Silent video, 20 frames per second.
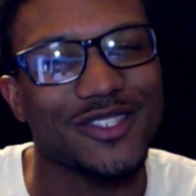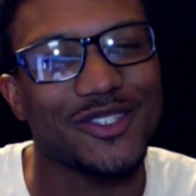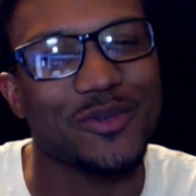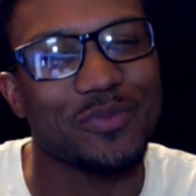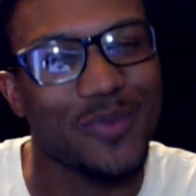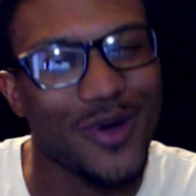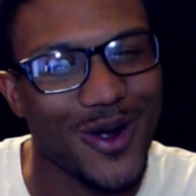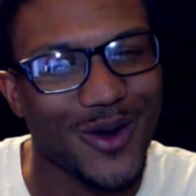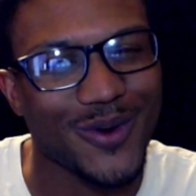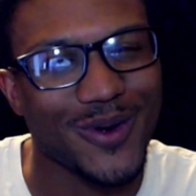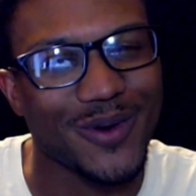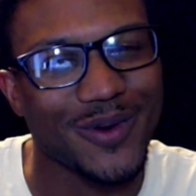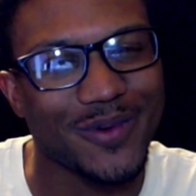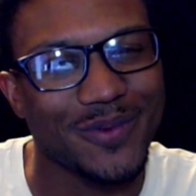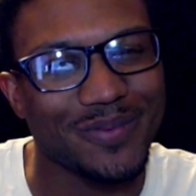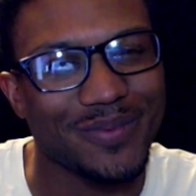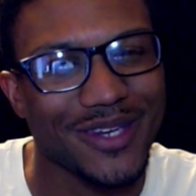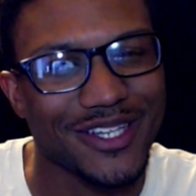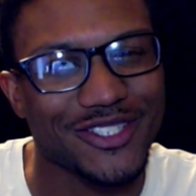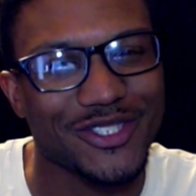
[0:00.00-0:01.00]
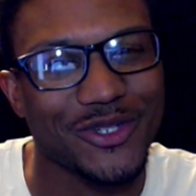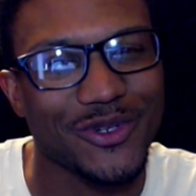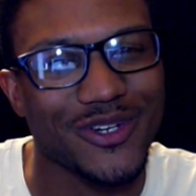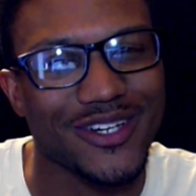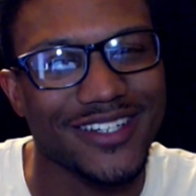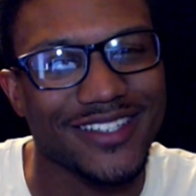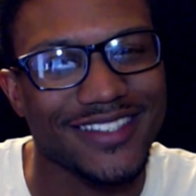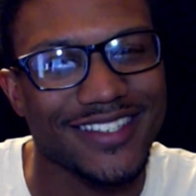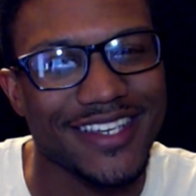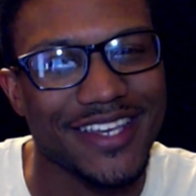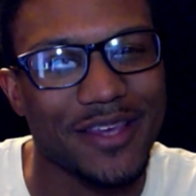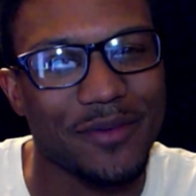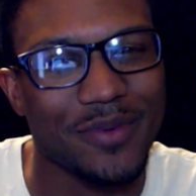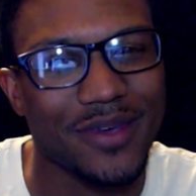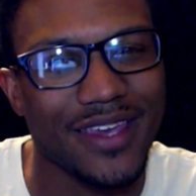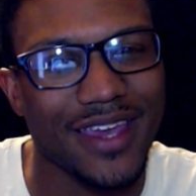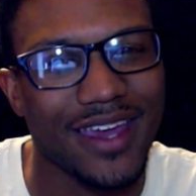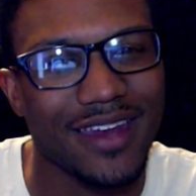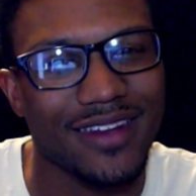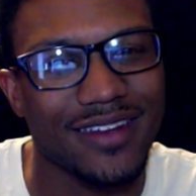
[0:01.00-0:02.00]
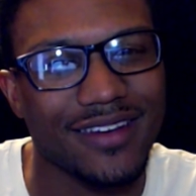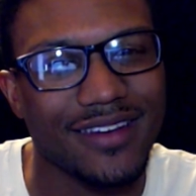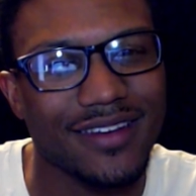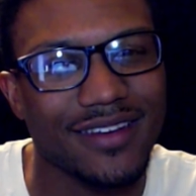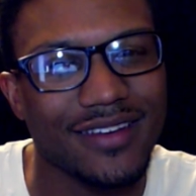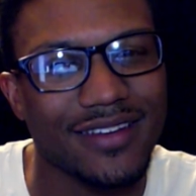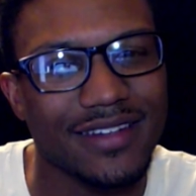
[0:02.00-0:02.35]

tomorrow. Make sure to keep it canon.